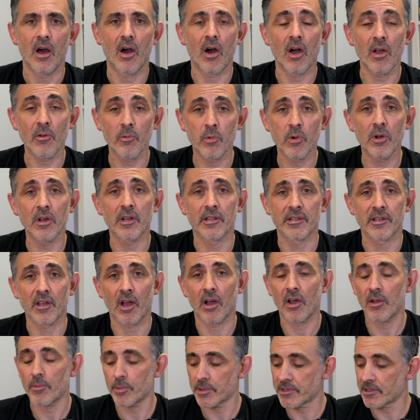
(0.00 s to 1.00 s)
I would.
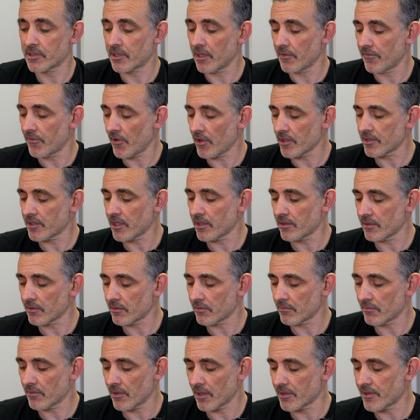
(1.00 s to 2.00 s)
I would if I didn't
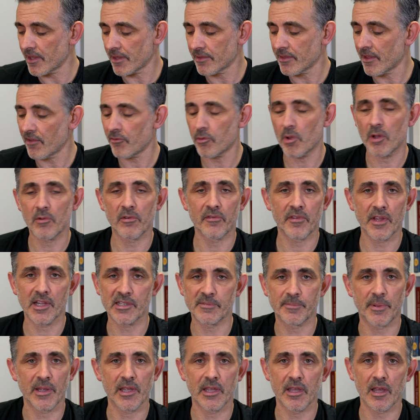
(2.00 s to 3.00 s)
I never worked with
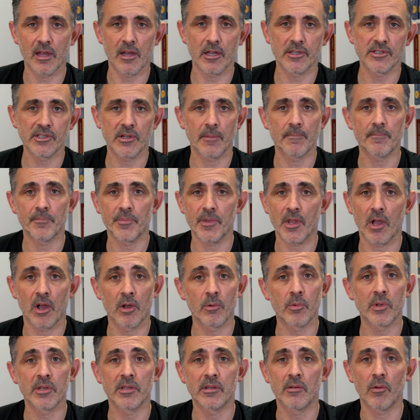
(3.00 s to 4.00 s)
ESP cards, I
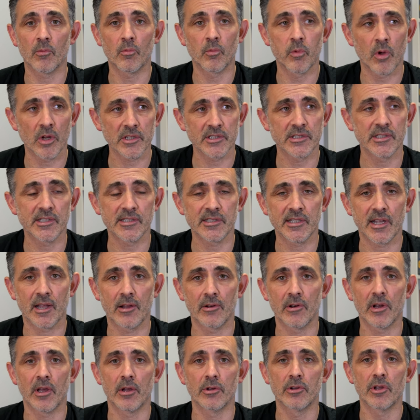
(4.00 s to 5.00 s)
would watch this
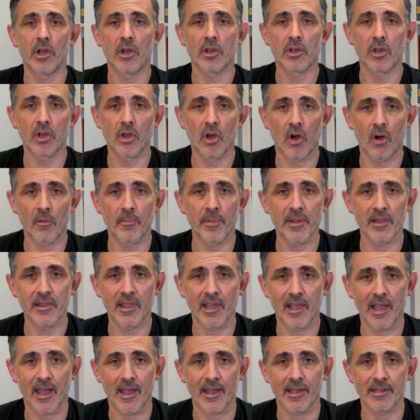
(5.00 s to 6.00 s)
download, copy
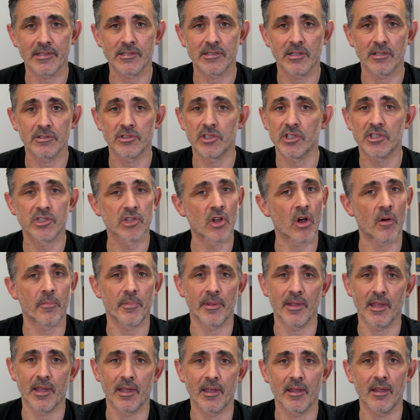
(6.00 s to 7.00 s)
the act, just
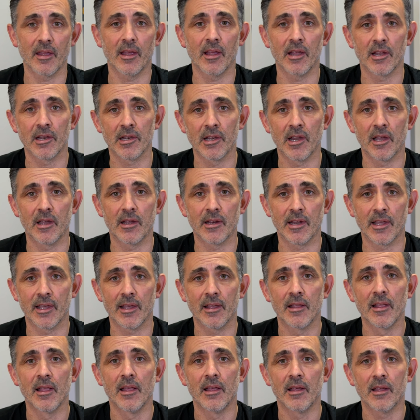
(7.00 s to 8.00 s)
copy it and learn it.
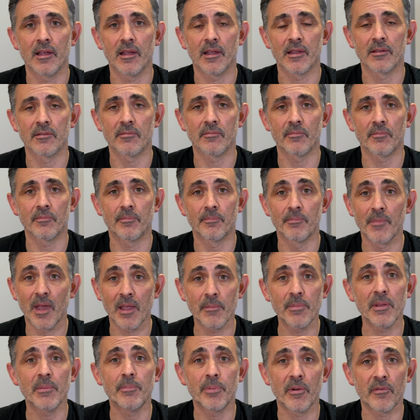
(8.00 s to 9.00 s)
And
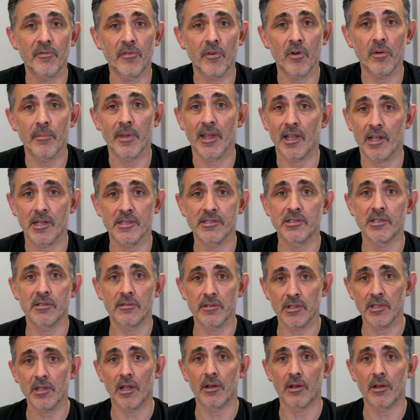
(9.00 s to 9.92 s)
maybe perform it because you you